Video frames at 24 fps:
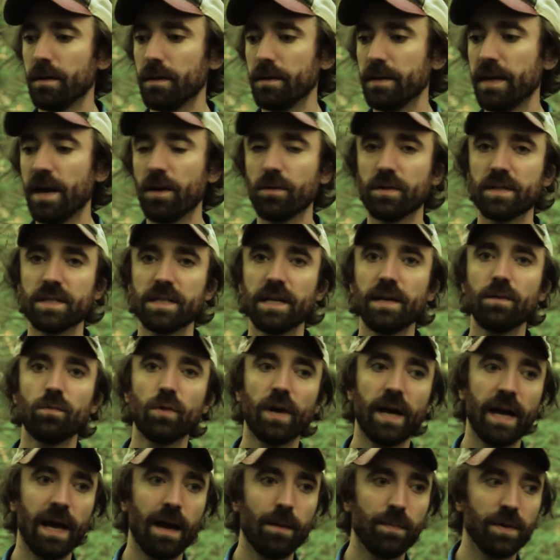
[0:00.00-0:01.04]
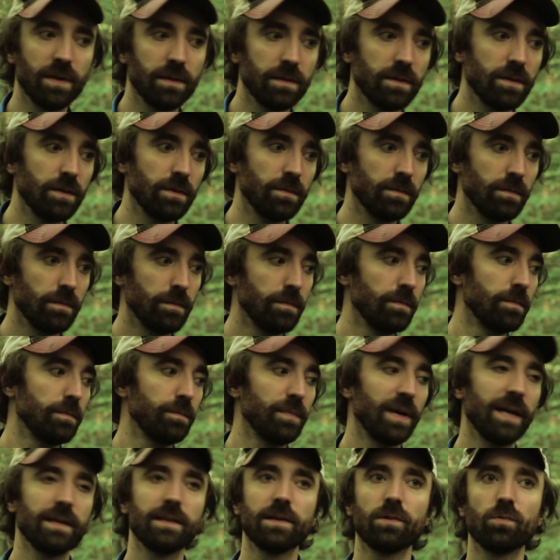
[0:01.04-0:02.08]
Now, to say what happened to
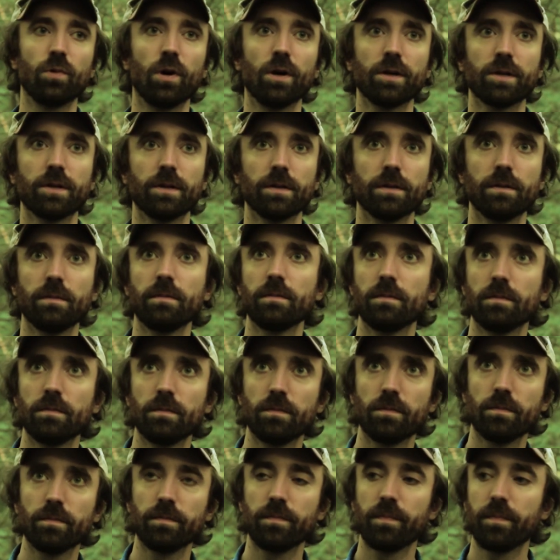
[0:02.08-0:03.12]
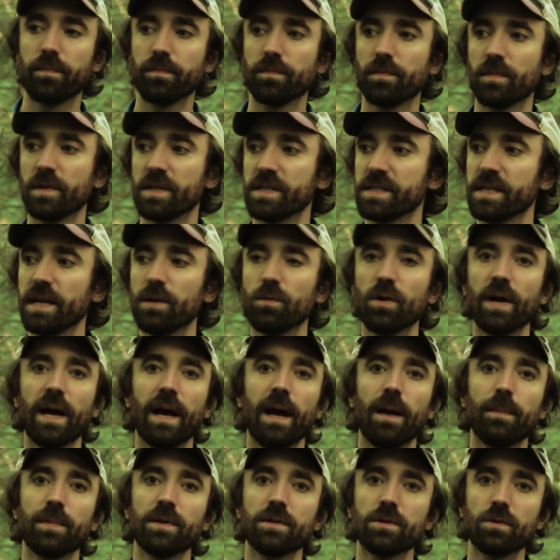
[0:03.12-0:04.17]
Peleg Walker, to say what
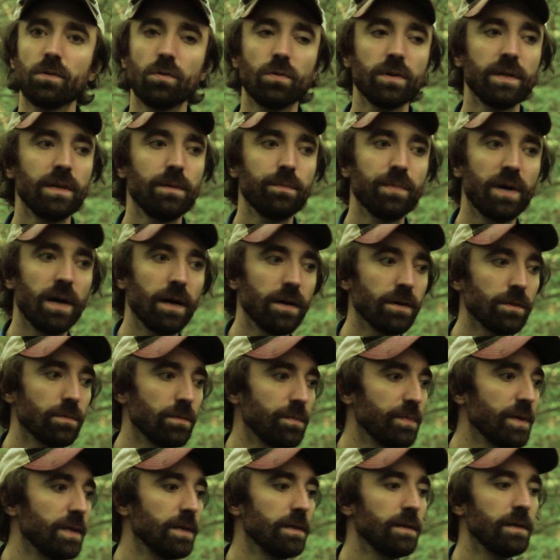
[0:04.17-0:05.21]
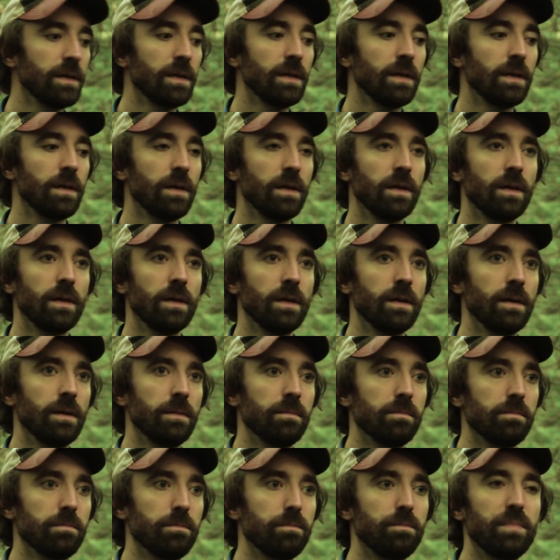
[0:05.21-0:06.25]
happened to Oney E. Potter would be
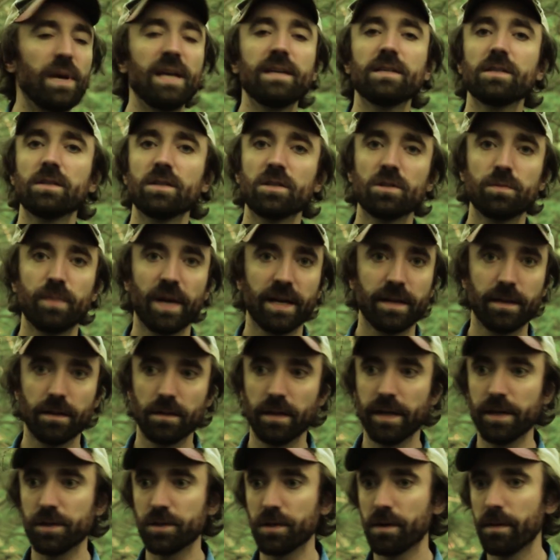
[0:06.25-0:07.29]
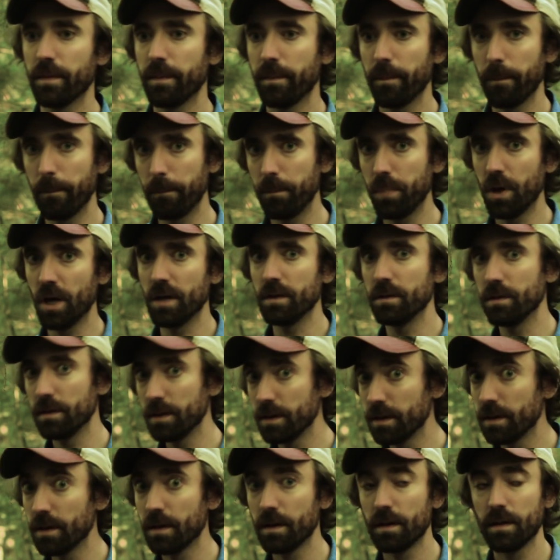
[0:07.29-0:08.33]
baseless speculation. But
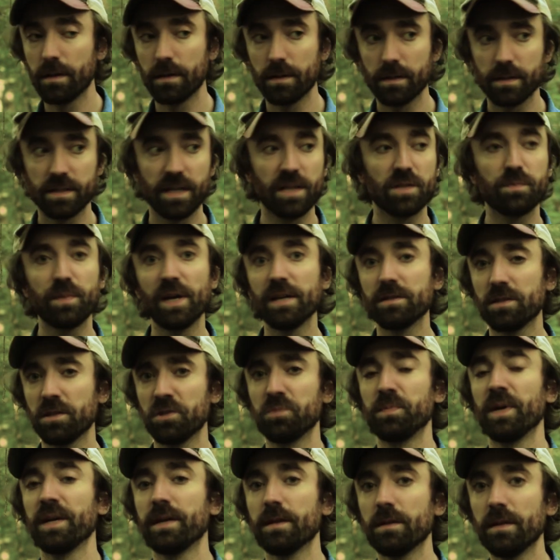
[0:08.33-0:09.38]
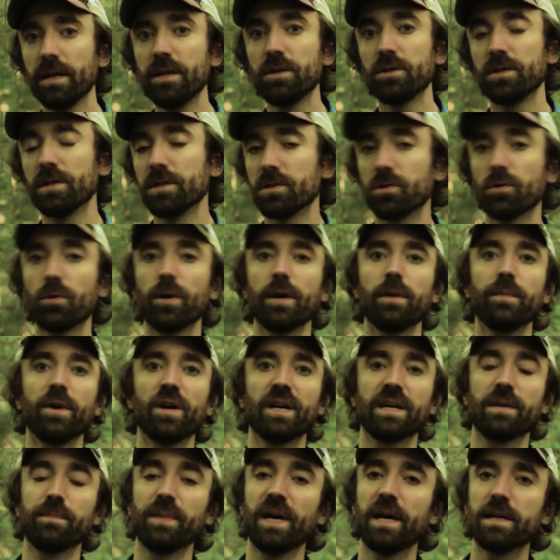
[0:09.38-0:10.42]
since baseless speculation is the great
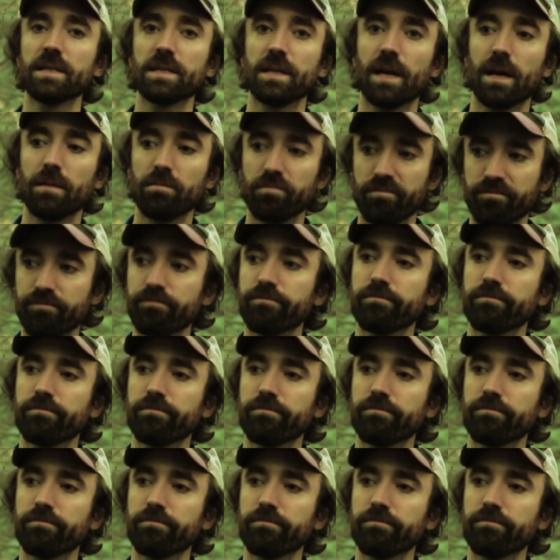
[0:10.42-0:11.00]
American pastime,